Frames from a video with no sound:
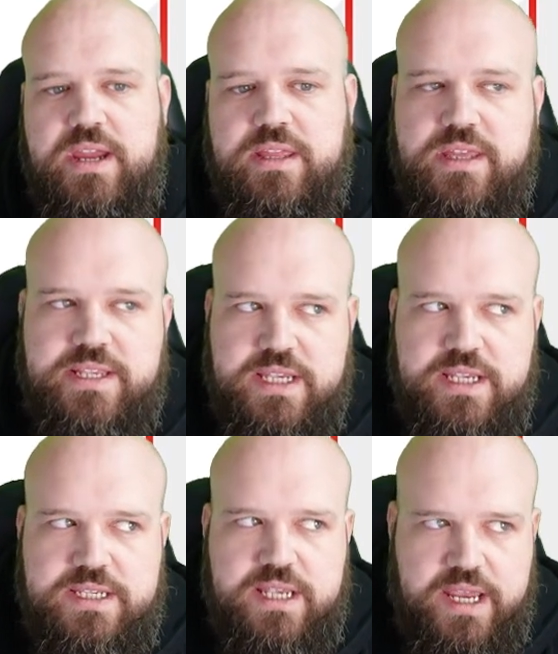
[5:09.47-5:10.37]
This
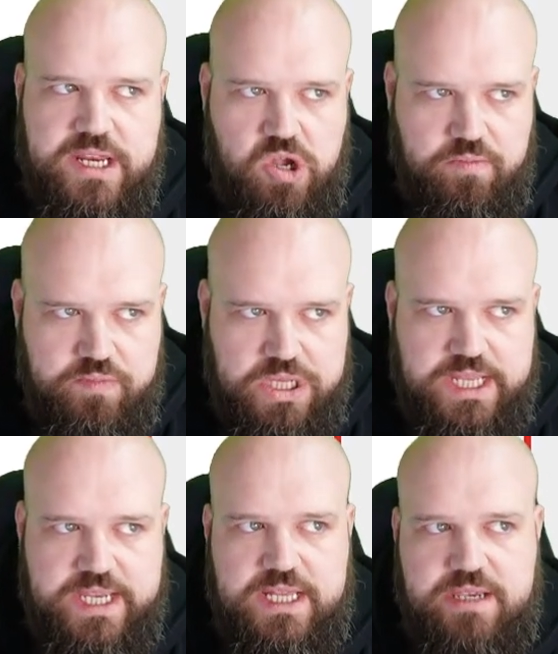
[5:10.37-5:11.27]
is a
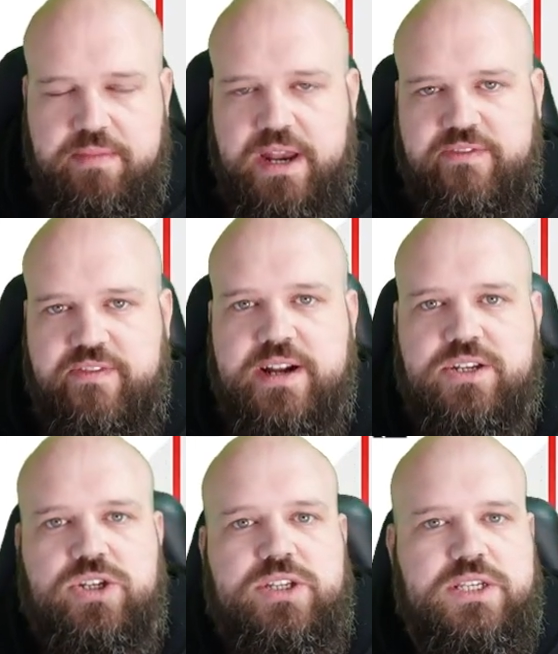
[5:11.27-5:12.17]
completely
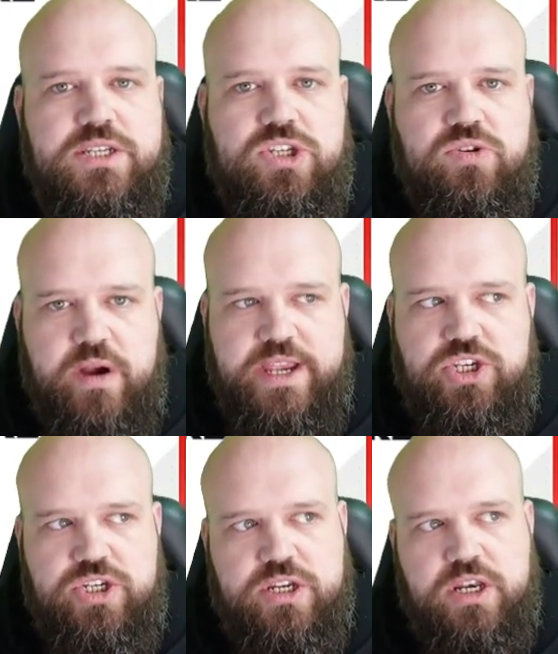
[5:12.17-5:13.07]
manufactured
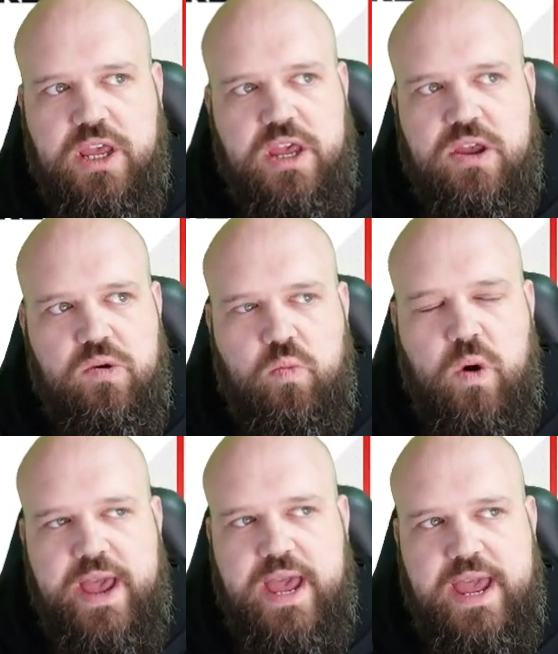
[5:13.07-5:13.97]
situation
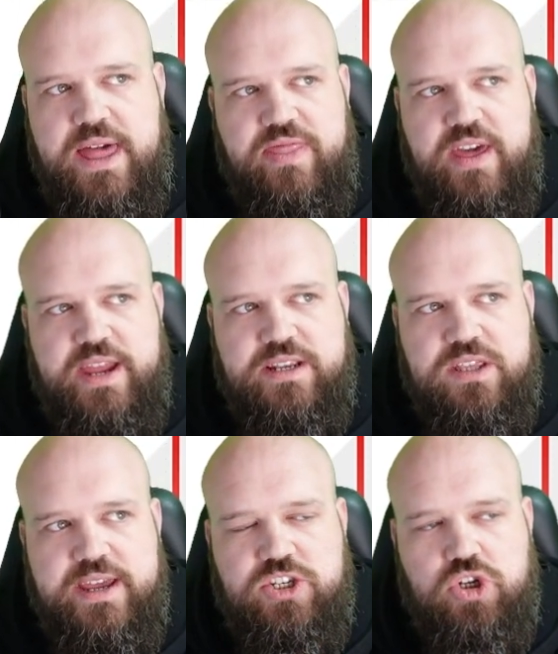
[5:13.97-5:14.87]
where
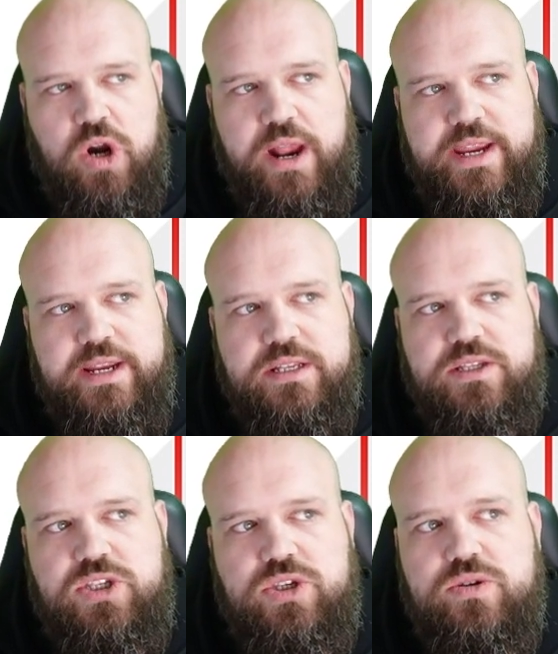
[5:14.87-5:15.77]
they're trying
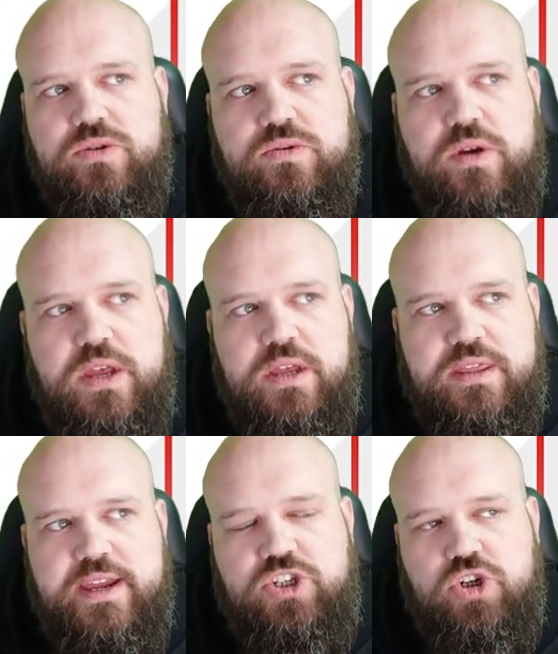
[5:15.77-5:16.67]
to
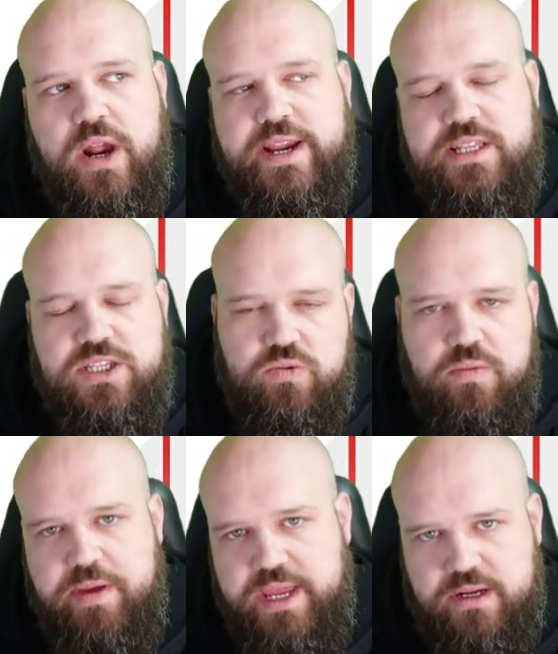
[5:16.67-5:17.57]

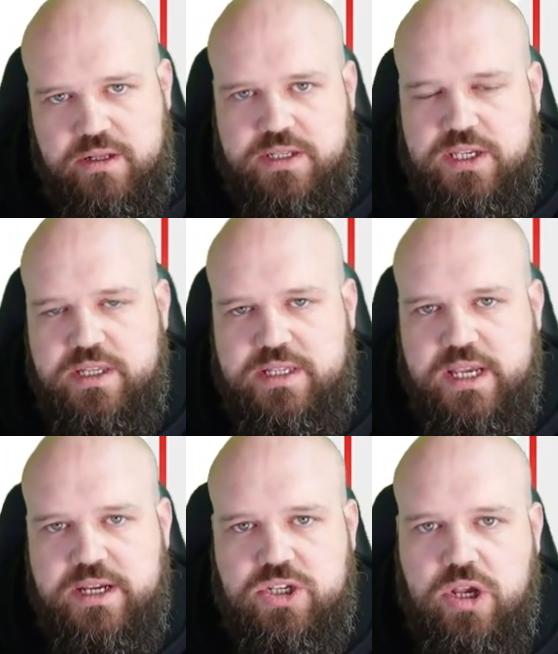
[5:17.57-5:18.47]
appeal to the
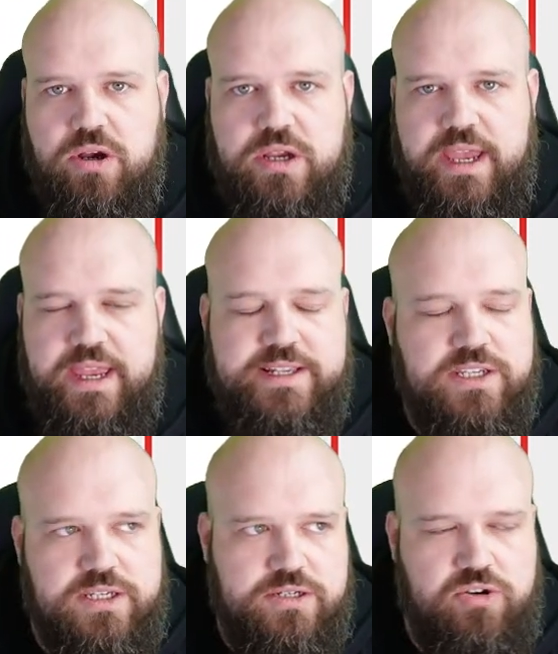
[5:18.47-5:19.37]
TikTok
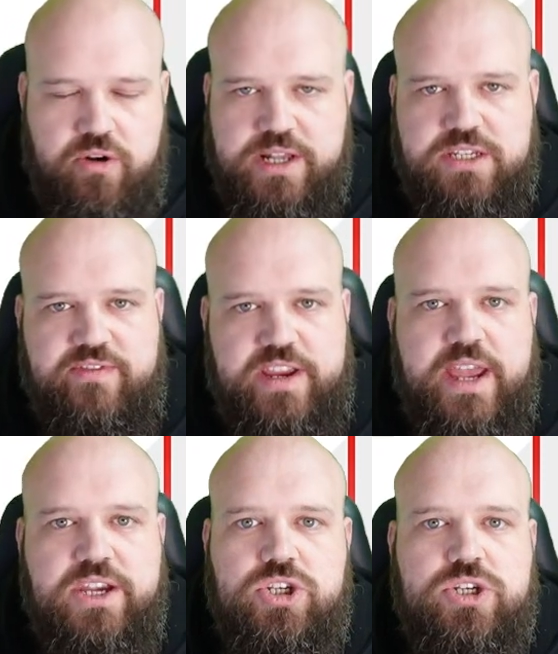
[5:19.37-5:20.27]
instant
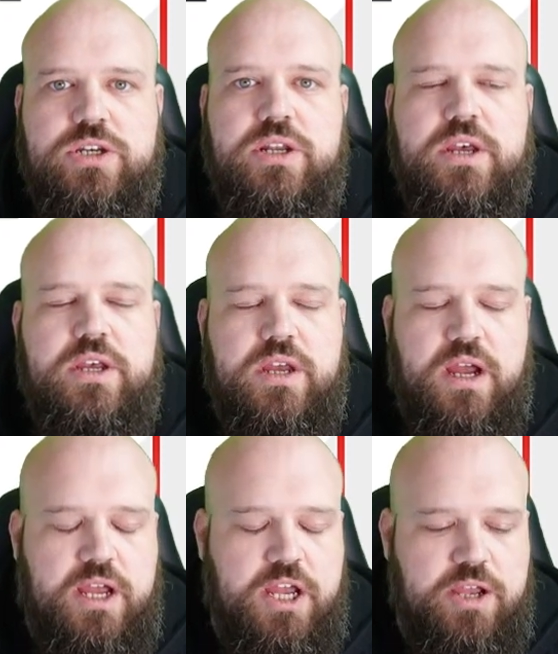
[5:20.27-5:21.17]
gratification
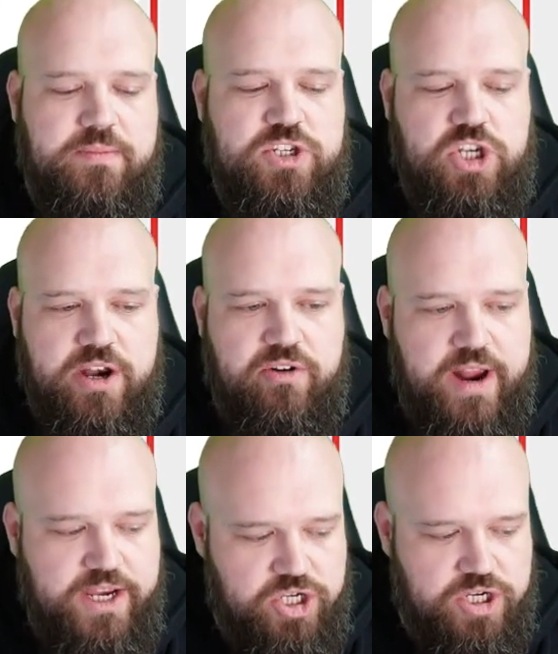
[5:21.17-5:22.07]

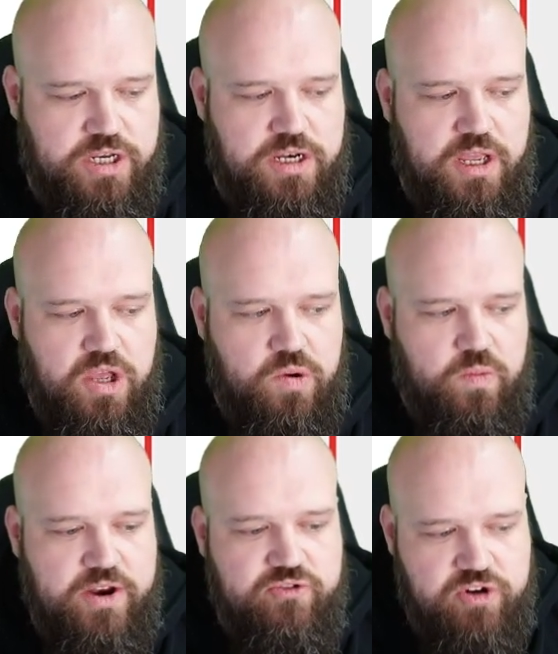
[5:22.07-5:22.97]
generation,
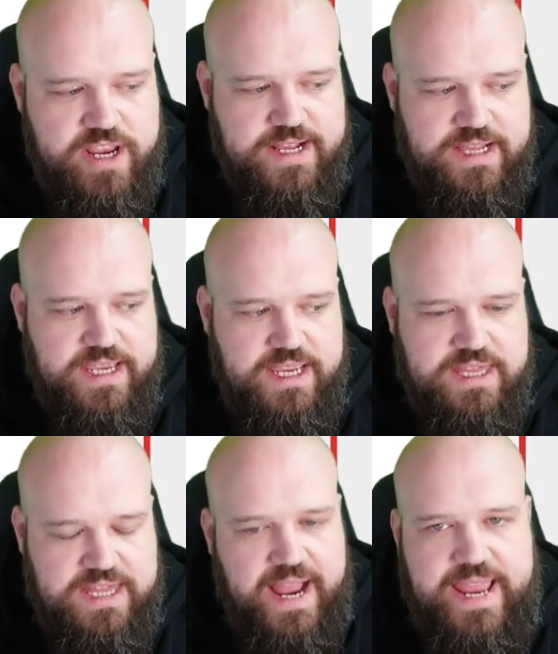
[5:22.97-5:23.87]
when really
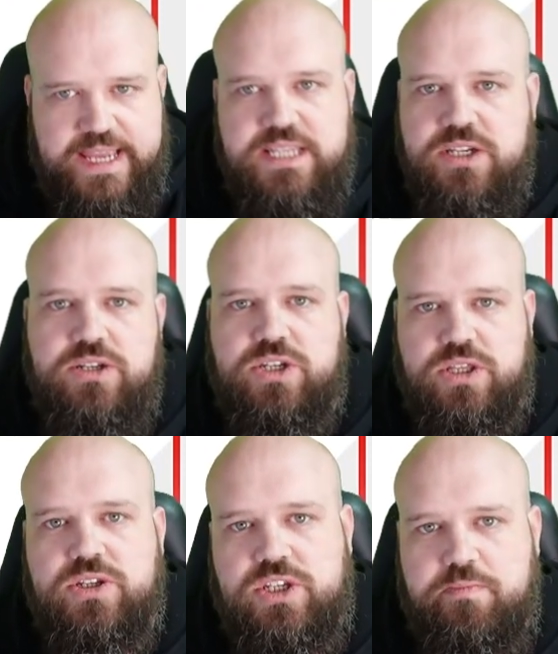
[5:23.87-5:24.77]
that isn't
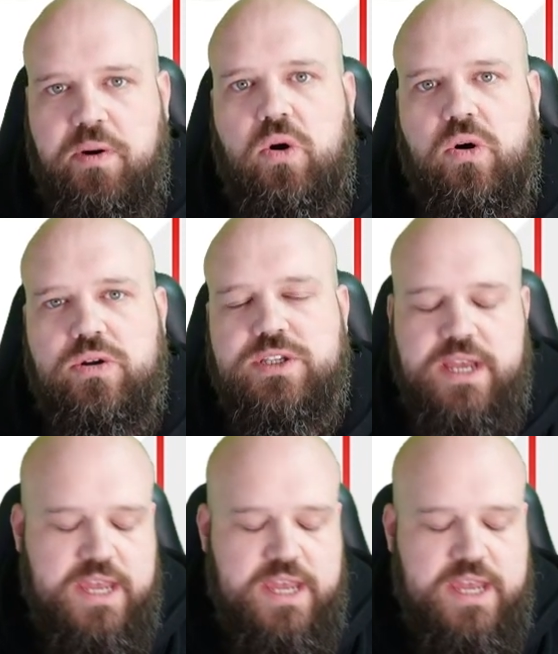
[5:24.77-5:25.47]
the sport.